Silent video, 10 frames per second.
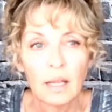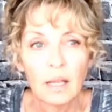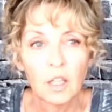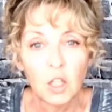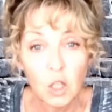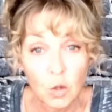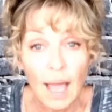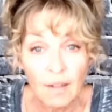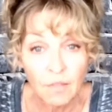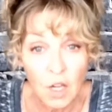you
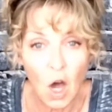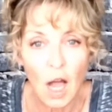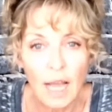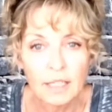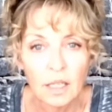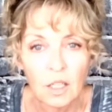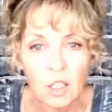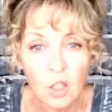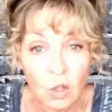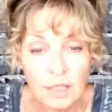have got
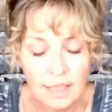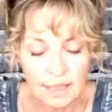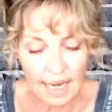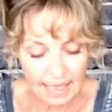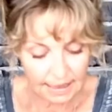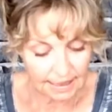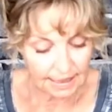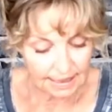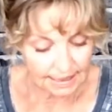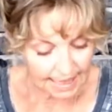your sights
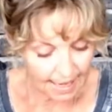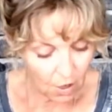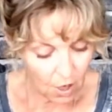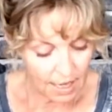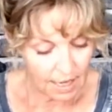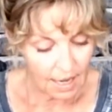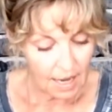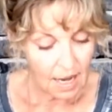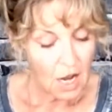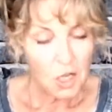set on.
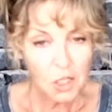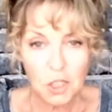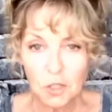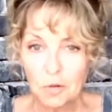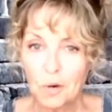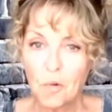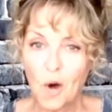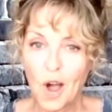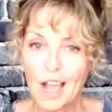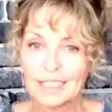Two of
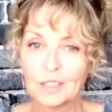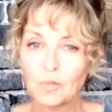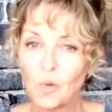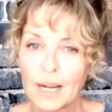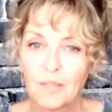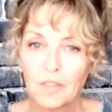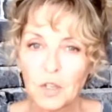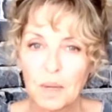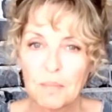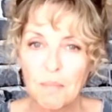Wands, what have you
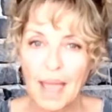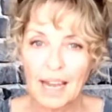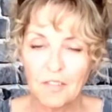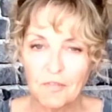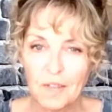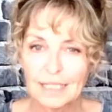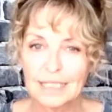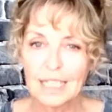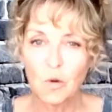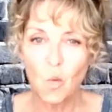been
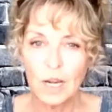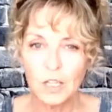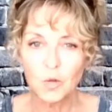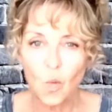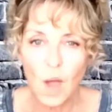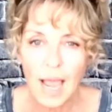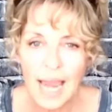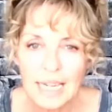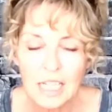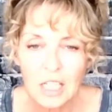manifesting? Which
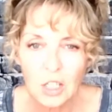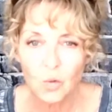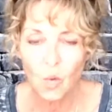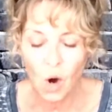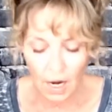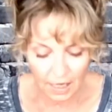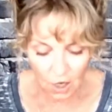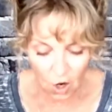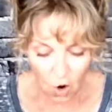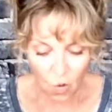way do you want to
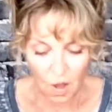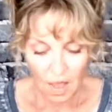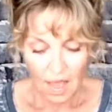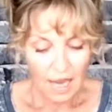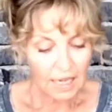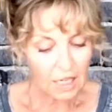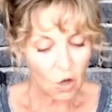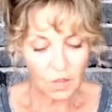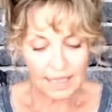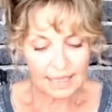go? You
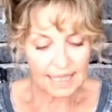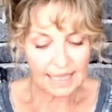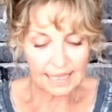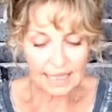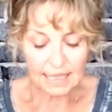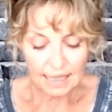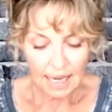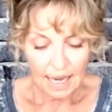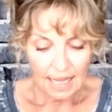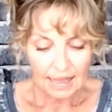know, this isn't
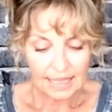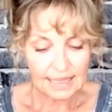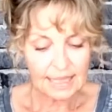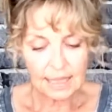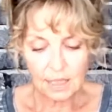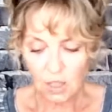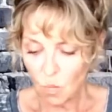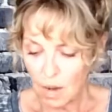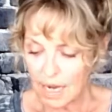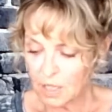so
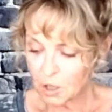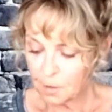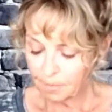much,